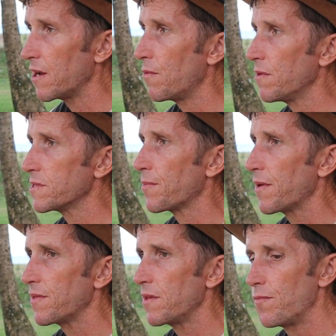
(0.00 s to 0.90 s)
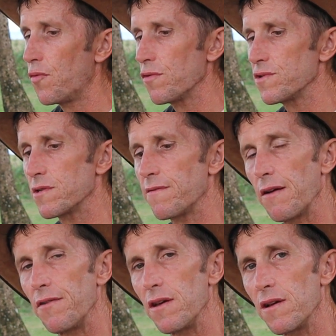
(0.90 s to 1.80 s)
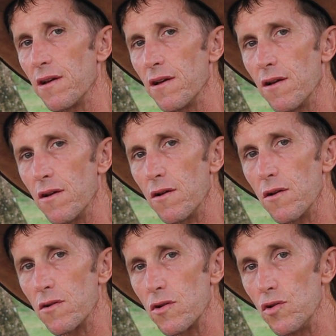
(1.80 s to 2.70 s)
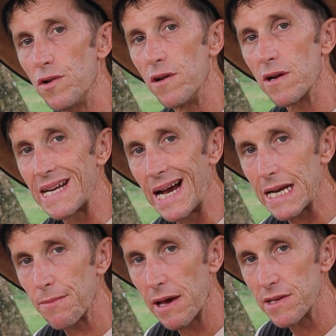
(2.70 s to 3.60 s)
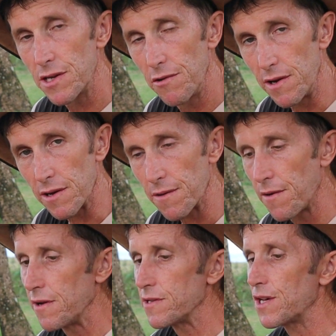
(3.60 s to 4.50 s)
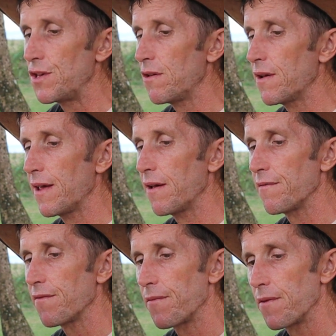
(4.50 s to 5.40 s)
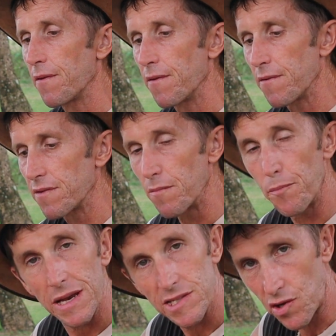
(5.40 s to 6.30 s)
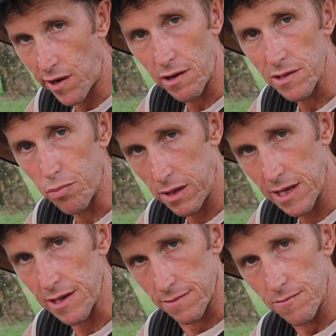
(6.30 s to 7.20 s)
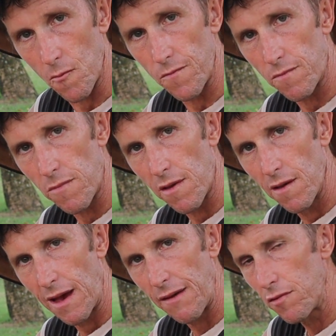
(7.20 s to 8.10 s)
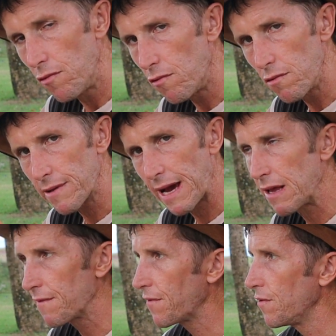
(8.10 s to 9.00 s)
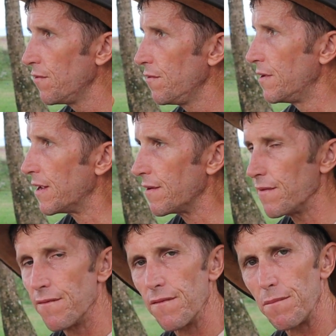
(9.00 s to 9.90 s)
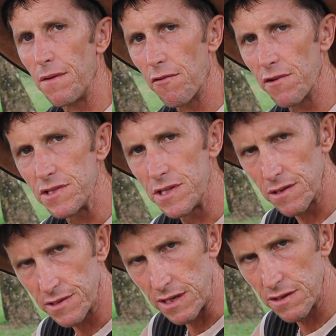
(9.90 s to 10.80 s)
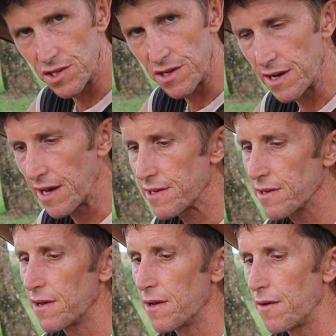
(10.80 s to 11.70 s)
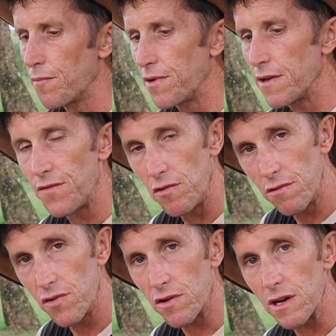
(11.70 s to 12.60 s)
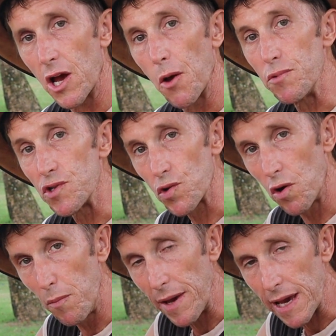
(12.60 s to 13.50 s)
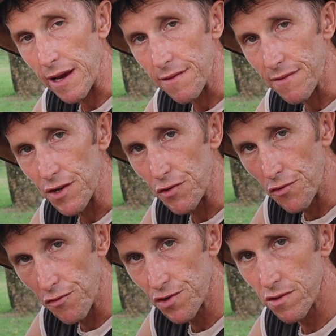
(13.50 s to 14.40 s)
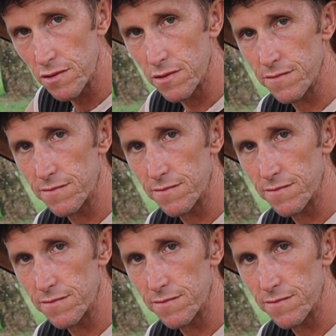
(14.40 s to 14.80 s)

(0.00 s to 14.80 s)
and it was about the importance of having good gut bacteria. So you can have the best diet on the planet, have all organic food, and be very diligent in that, but if you are not absorbing that nutrition,